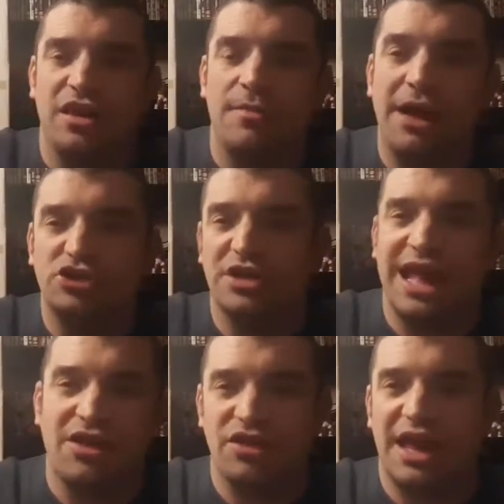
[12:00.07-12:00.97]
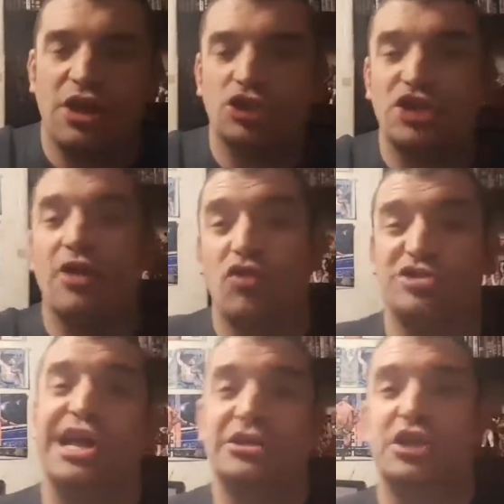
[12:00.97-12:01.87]
the match against Nia Jax,
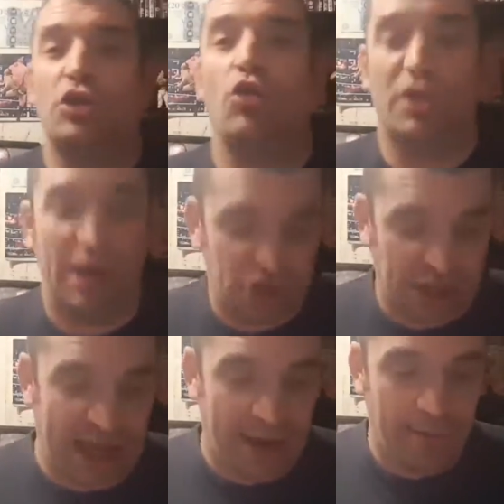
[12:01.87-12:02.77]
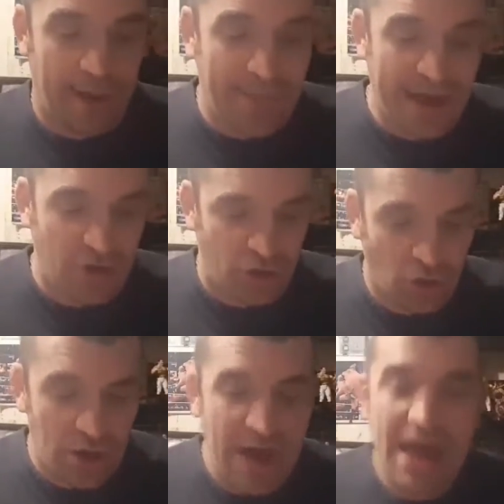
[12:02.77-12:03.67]
which actually looks like she can be
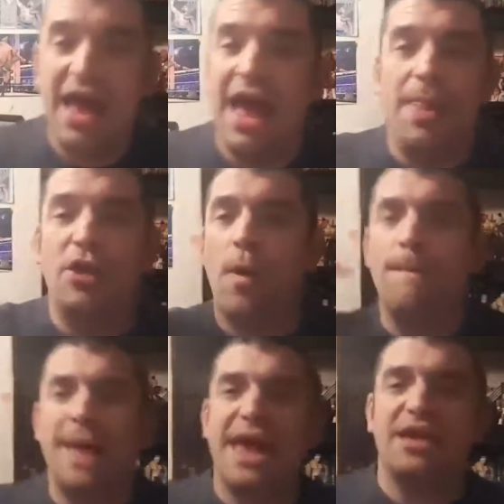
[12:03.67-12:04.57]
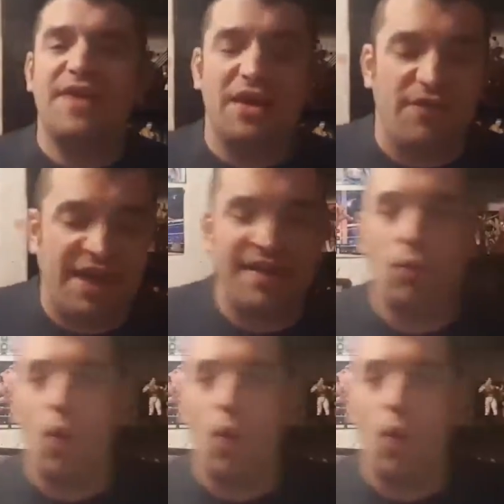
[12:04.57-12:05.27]
beaten. And then your main event of the evening